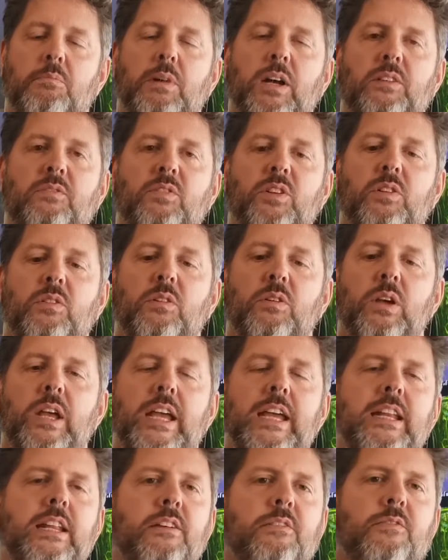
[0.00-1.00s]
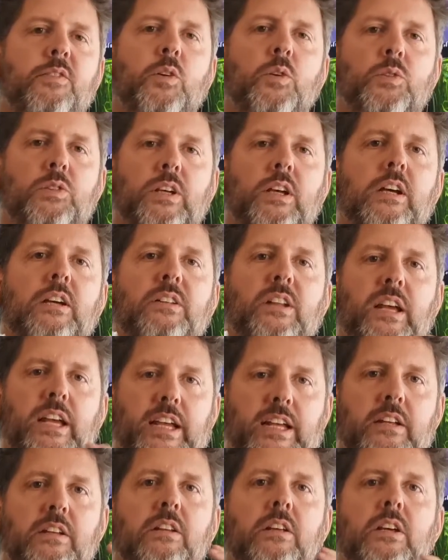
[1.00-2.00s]
But any filter in the
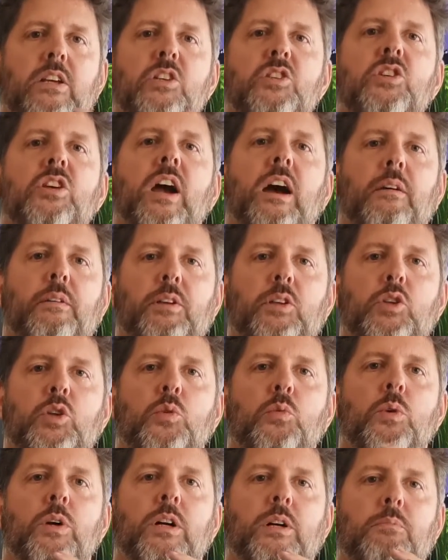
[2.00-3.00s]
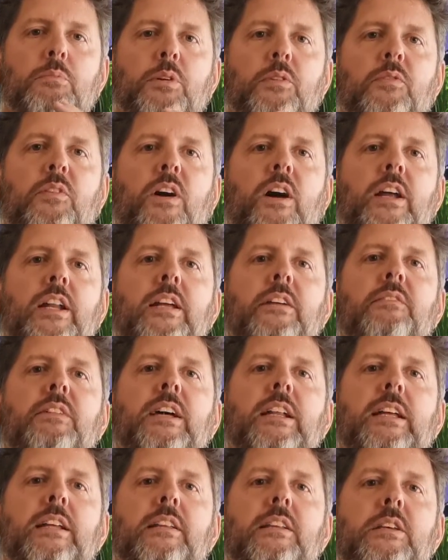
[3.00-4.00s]
end is going to work, providing
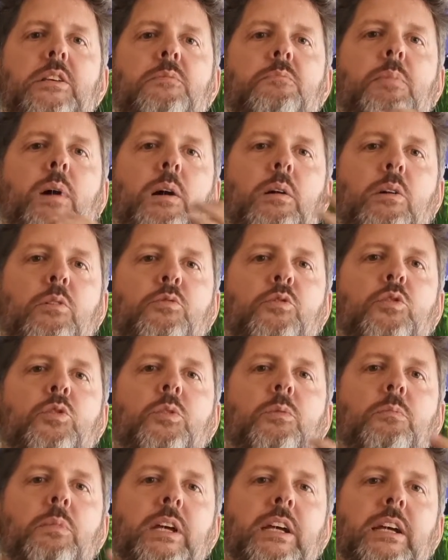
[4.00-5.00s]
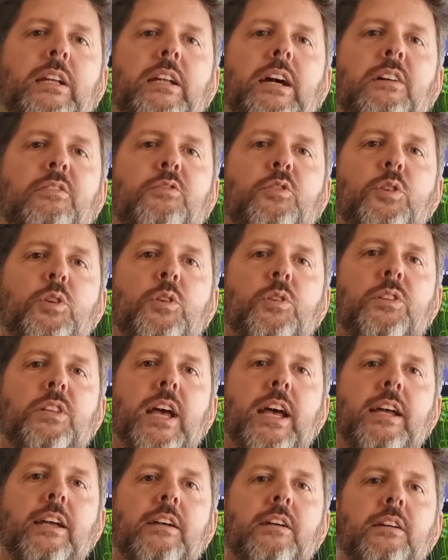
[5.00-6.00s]
that it is powerful and big enough for your
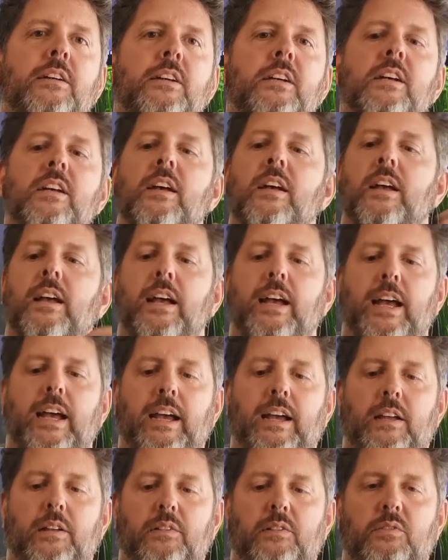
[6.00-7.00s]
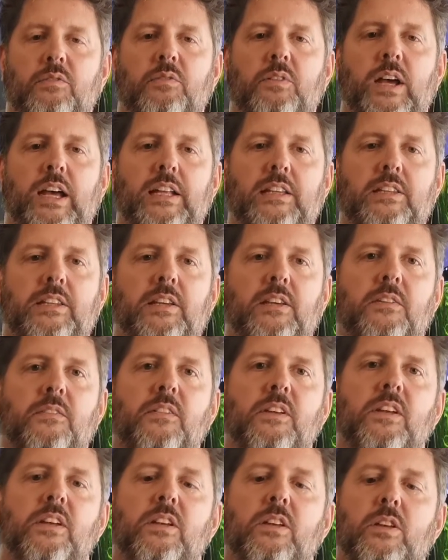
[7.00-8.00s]
tank, and that
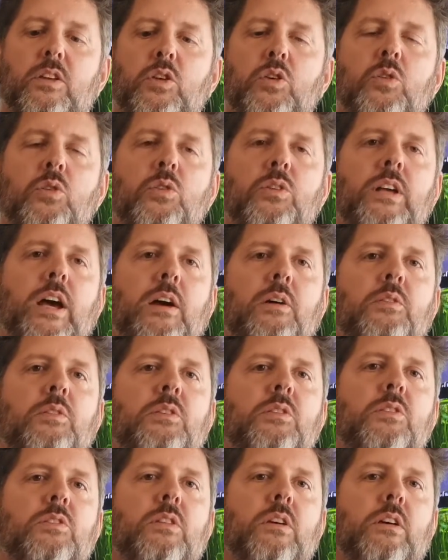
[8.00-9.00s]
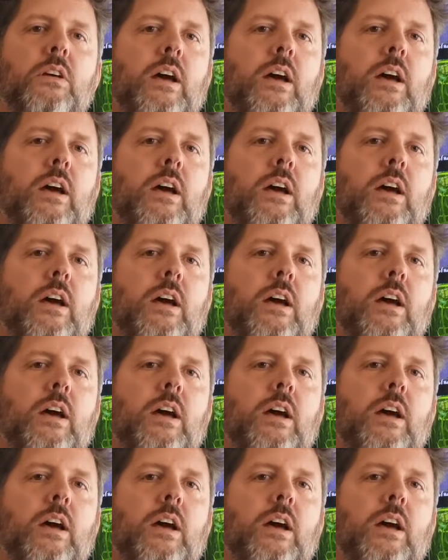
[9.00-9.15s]
you don't